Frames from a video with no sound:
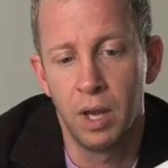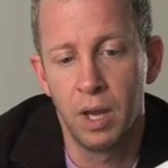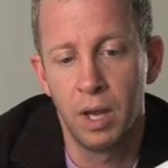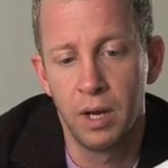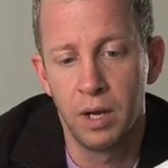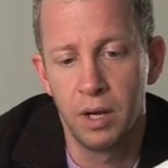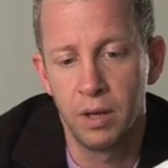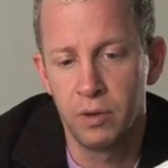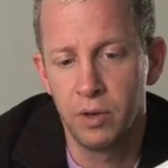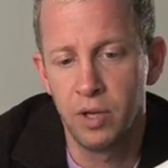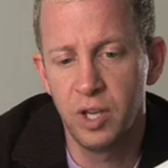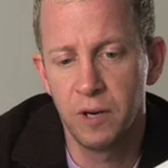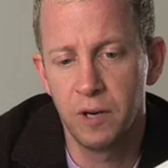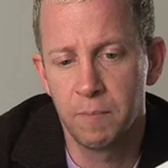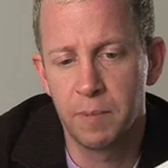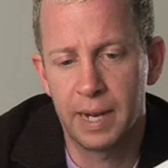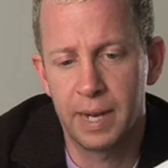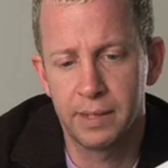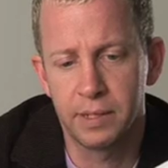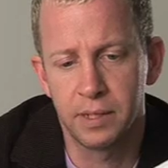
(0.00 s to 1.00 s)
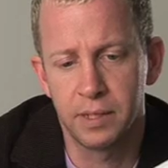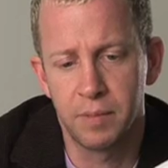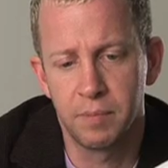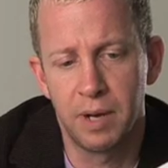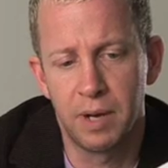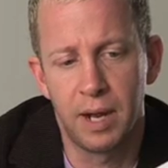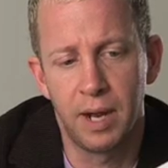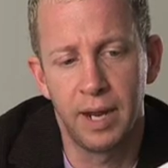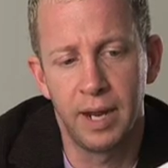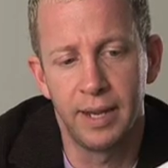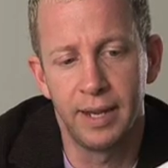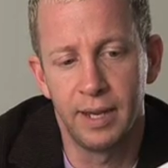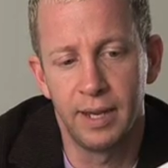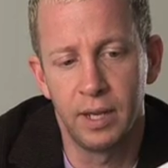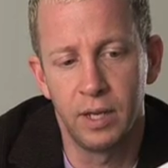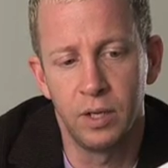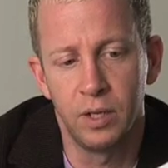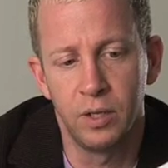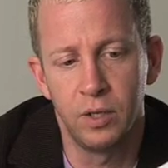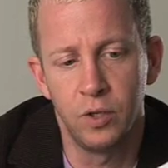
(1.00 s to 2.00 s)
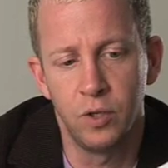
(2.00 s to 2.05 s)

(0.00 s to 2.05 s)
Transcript: another year passes by, and